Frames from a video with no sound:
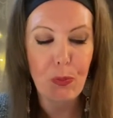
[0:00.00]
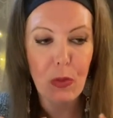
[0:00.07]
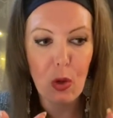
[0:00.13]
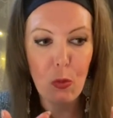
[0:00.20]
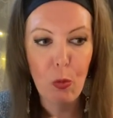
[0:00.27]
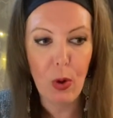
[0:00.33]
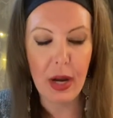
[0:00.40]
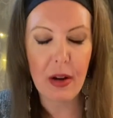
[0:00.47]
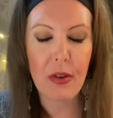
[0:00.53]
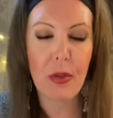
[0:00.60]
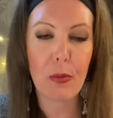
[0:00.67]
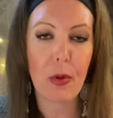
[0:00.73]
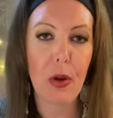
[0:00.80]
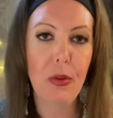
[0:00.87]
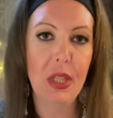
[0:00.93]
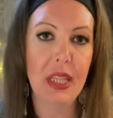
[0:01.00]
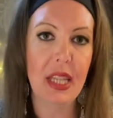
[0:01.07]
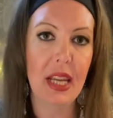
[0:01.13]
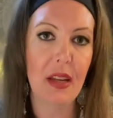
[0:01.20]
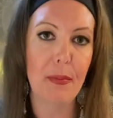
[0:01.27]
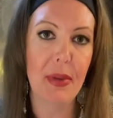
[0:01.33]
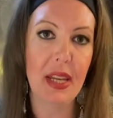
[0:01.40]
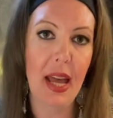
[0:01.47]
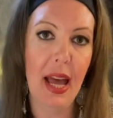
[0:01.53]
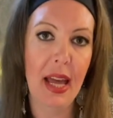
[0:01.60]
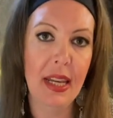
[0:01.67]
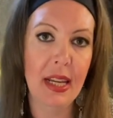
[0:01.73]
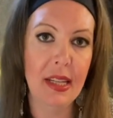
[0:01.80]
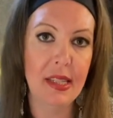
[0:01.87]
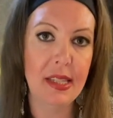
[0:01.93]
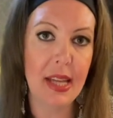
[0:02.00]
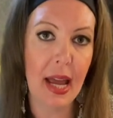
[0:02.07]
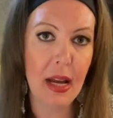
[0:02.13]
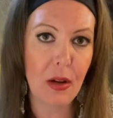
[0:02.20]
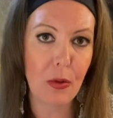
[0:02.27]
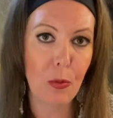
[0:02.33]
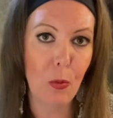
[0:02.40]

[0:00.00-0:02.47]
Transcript: where the road that they have been headed down,